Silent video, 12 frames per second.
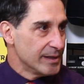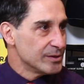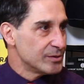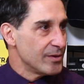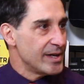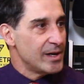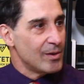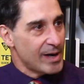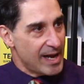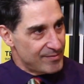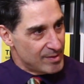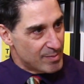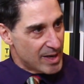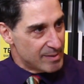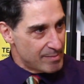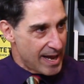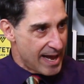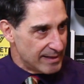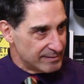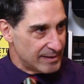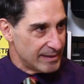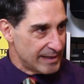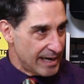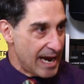So they don't have the bike paths
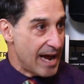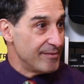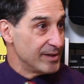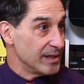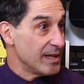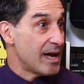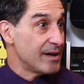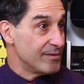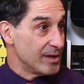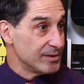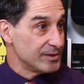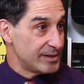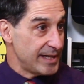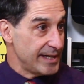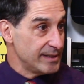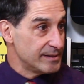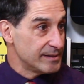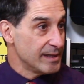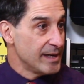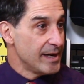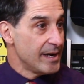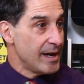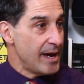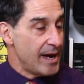that they have in a lot of other states.
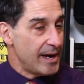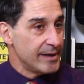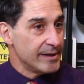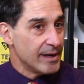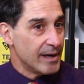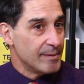And,